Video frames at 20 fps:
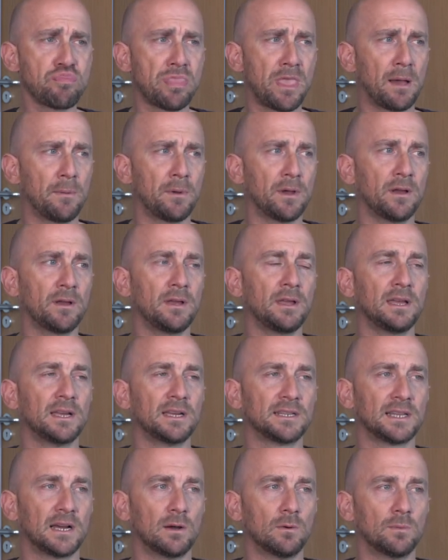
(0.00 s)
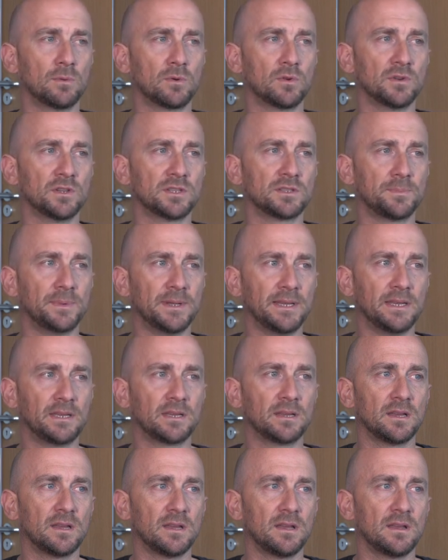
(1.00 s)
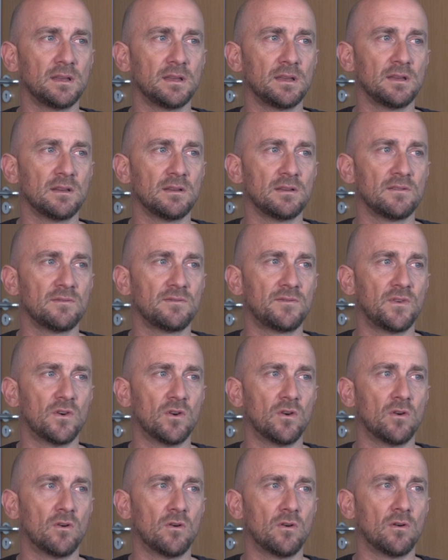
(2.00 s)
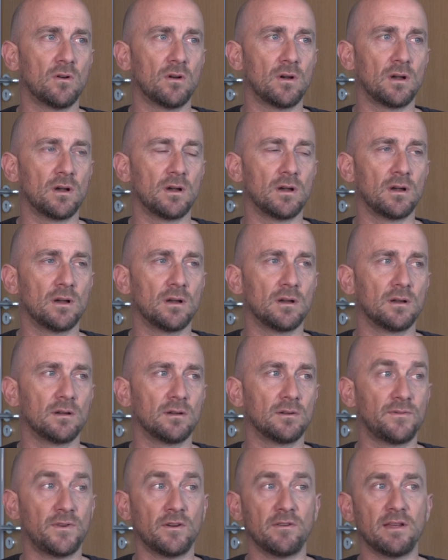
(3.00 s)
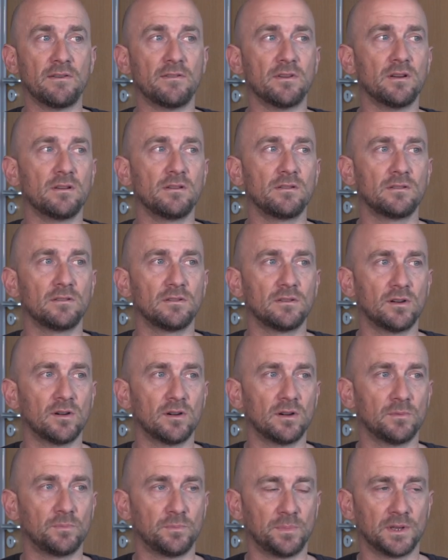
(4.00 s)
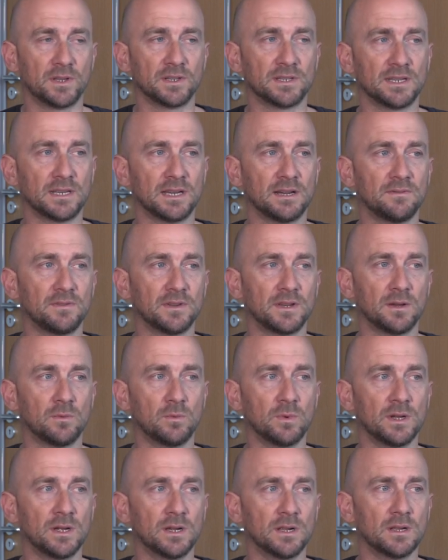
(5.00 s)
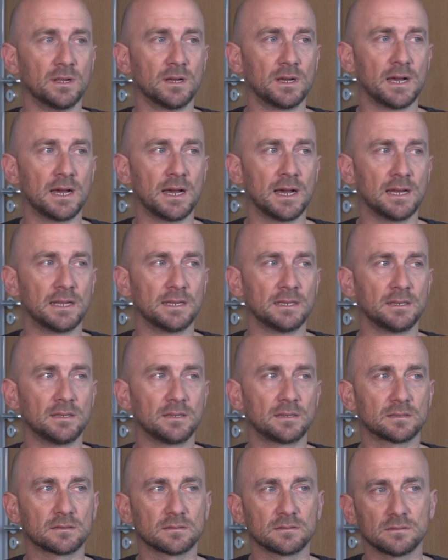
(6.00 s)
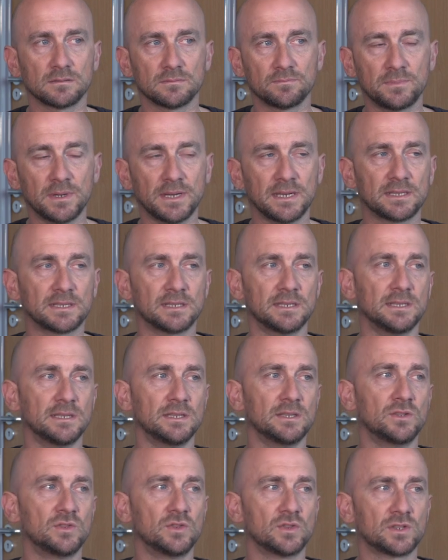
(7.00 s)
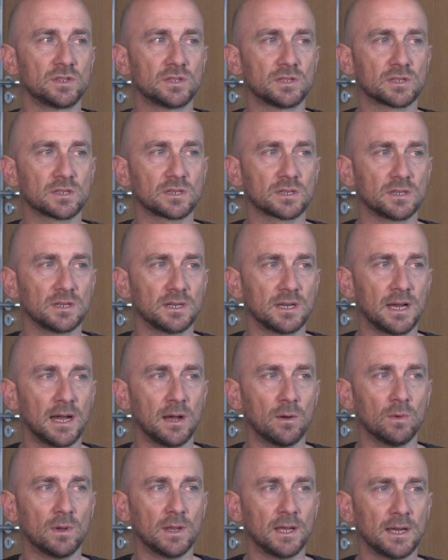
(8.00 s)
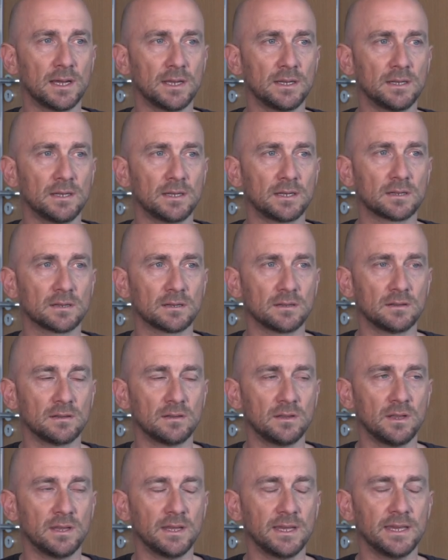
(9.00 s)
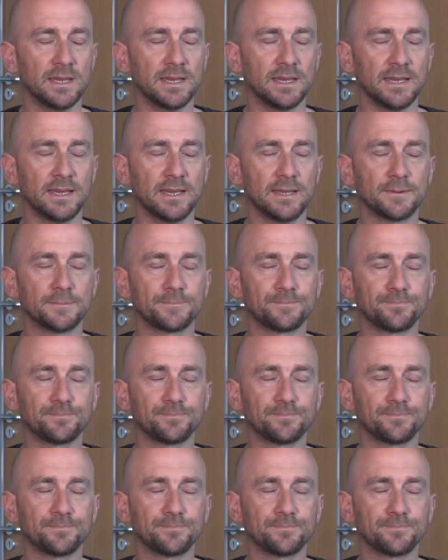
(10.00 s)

stammer is how I'm going to speak for forever, because I have and I will, and basically just outlined the